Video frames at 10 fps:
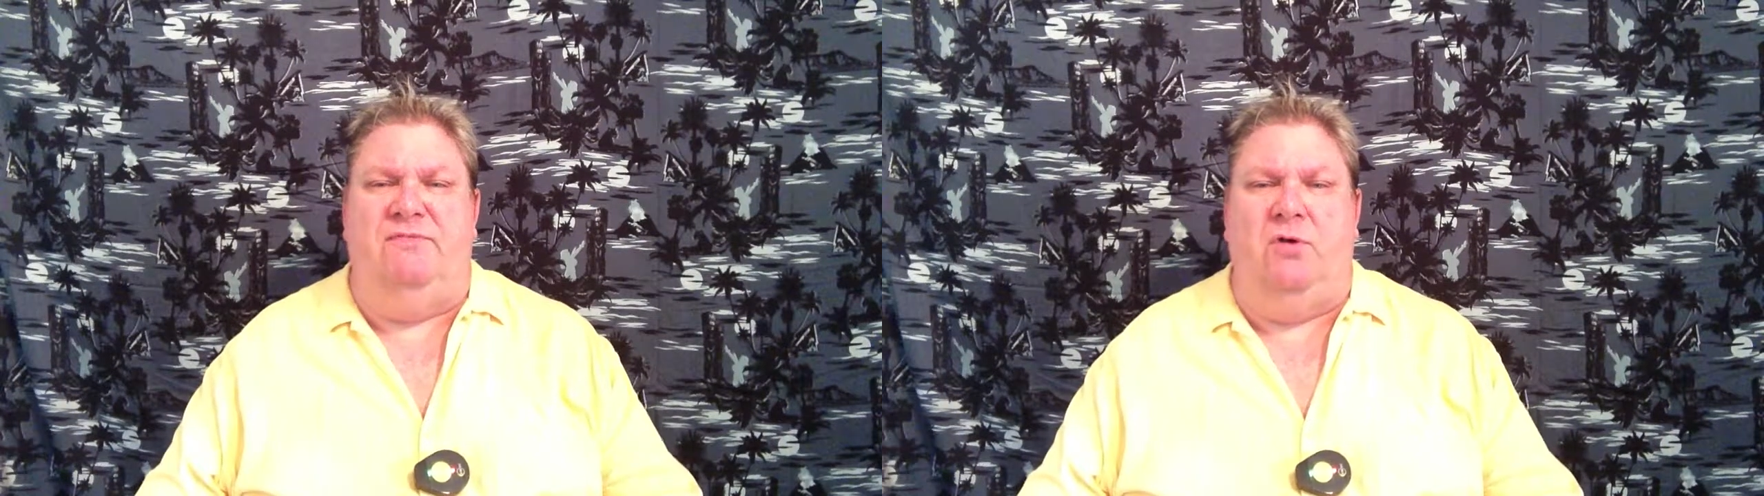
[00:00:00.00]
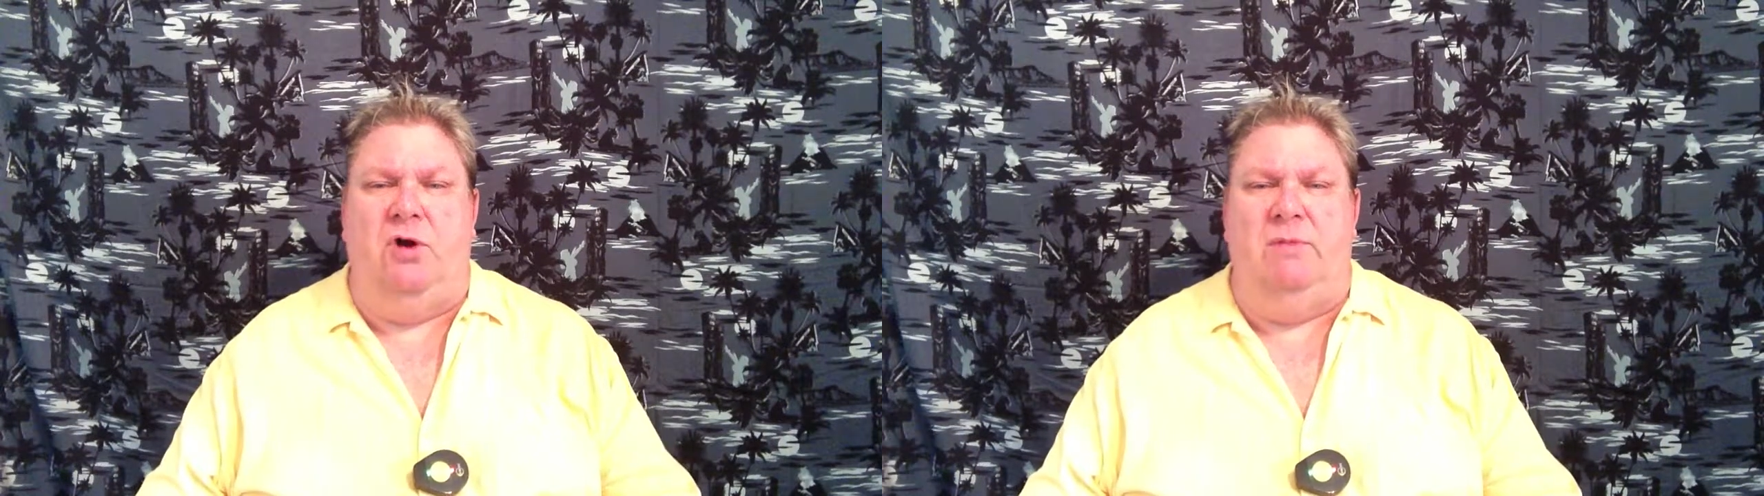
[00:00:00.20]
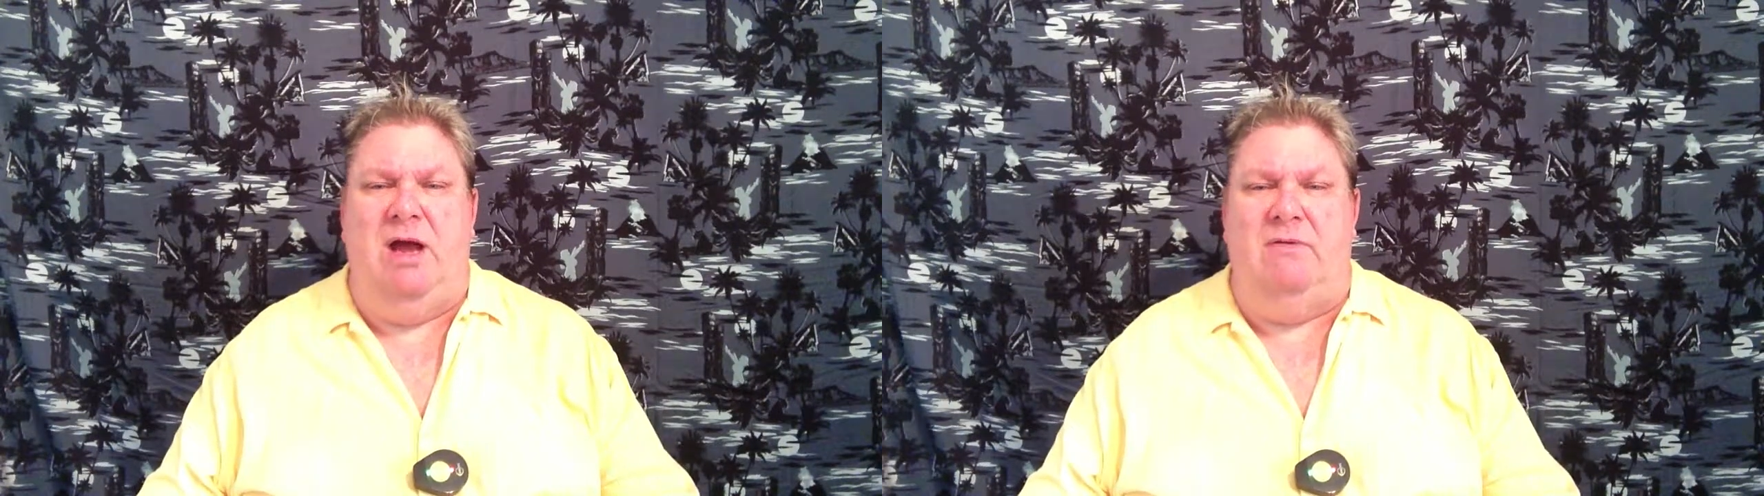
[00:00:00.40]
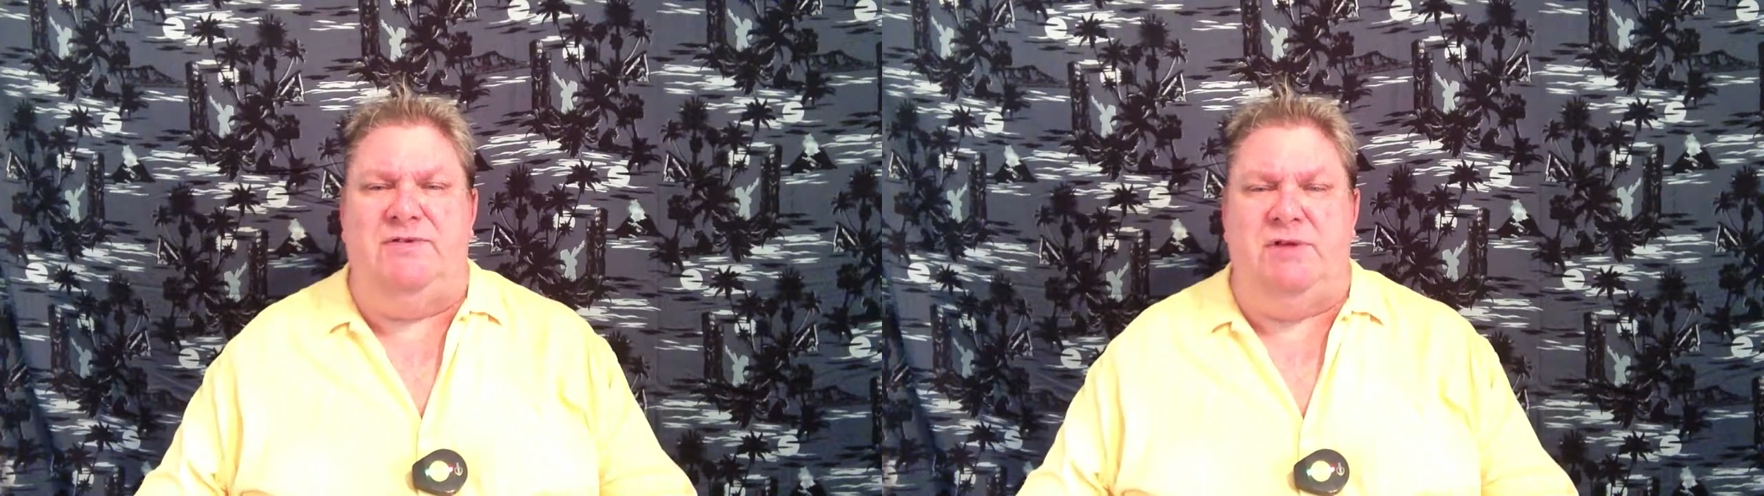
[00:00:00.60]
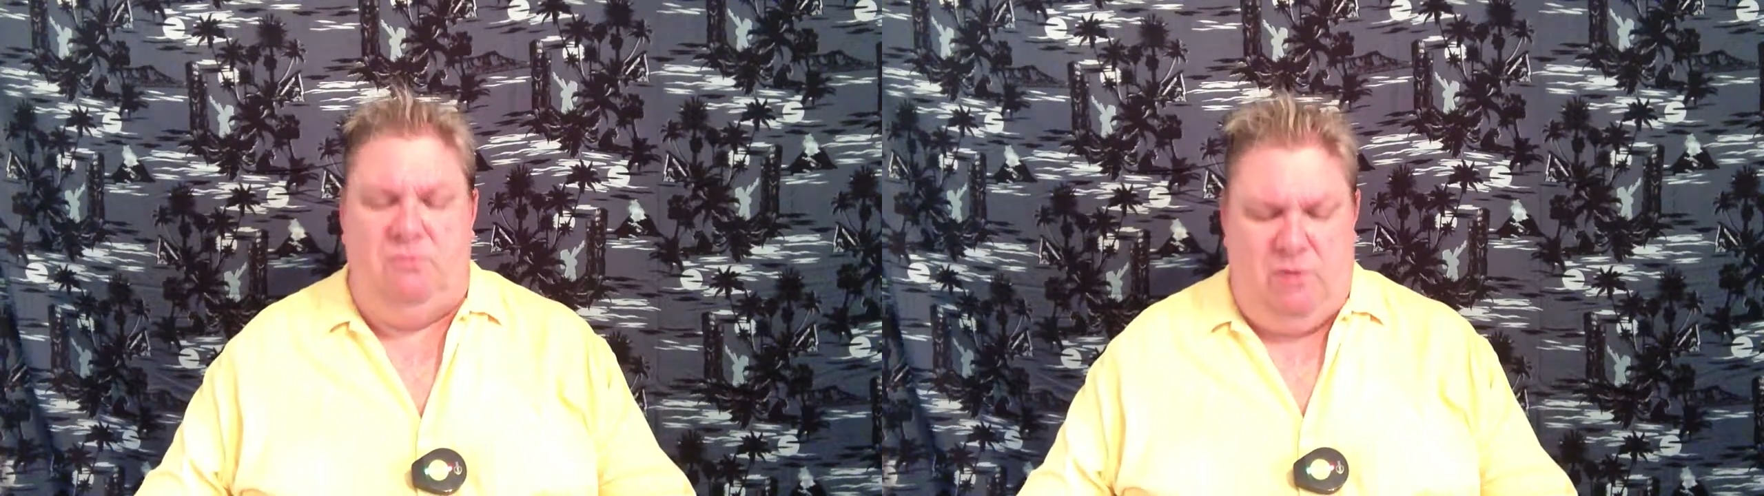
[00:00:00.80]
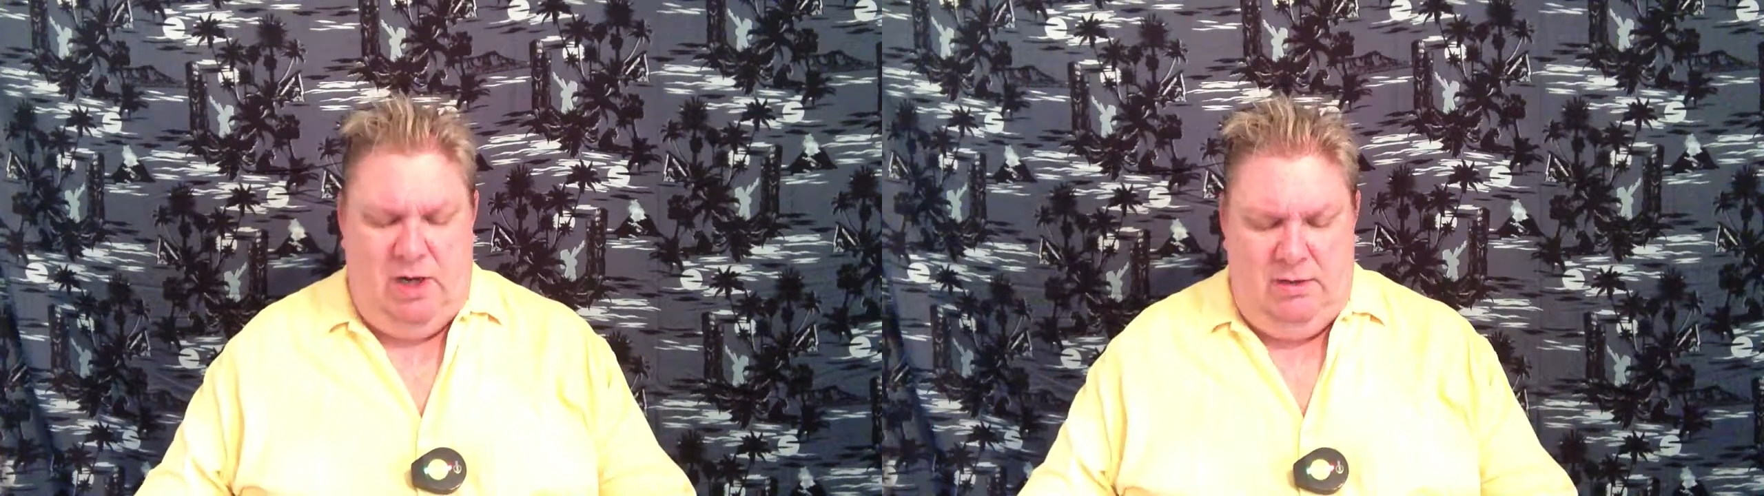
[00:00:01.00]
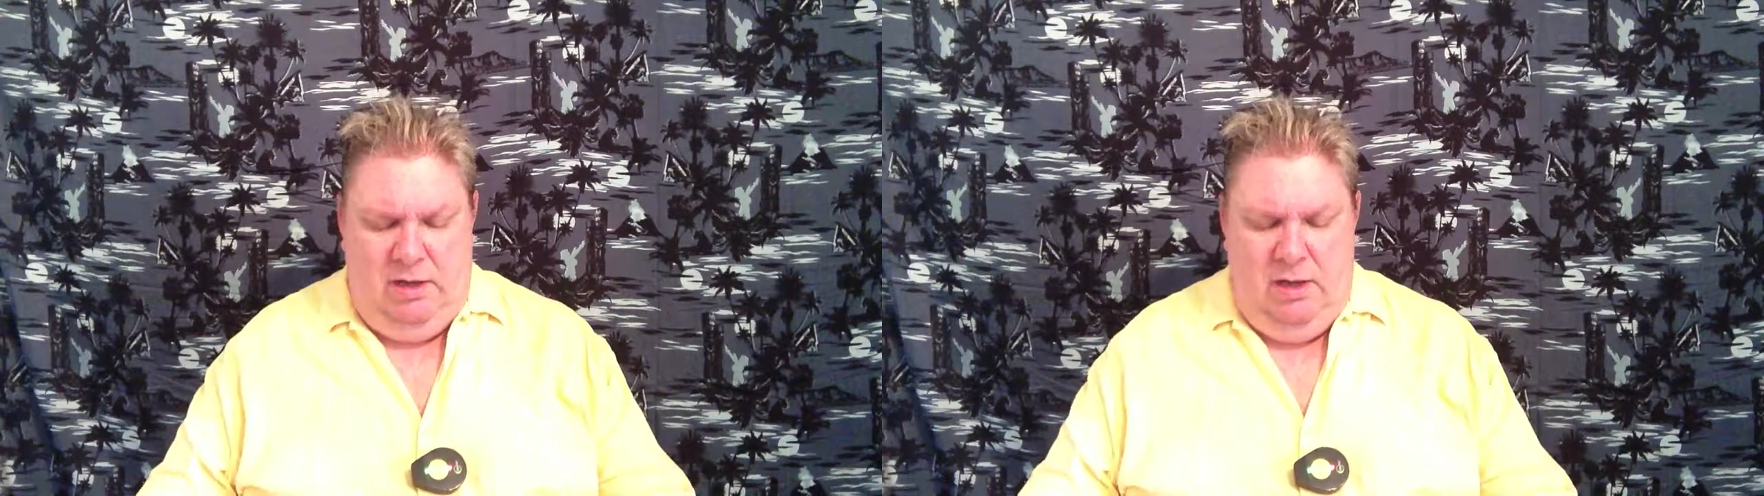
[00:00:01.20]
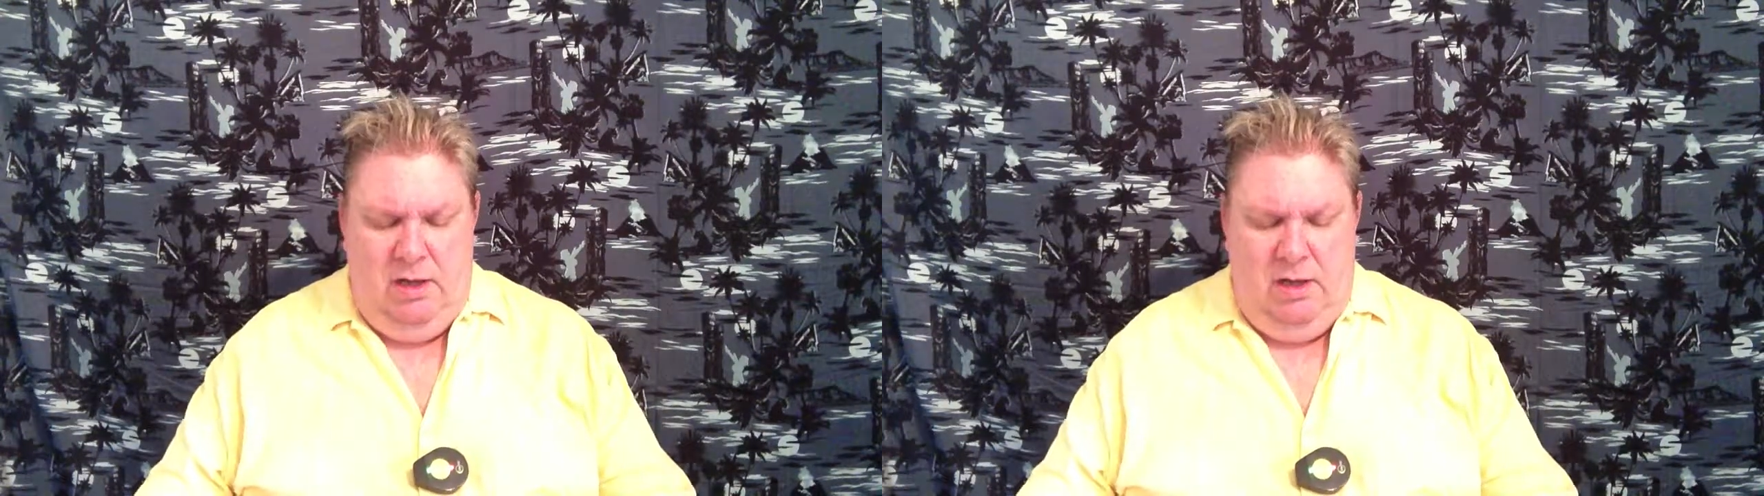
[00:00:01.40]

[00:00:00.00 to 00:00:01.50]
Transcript: form, how it's going to run.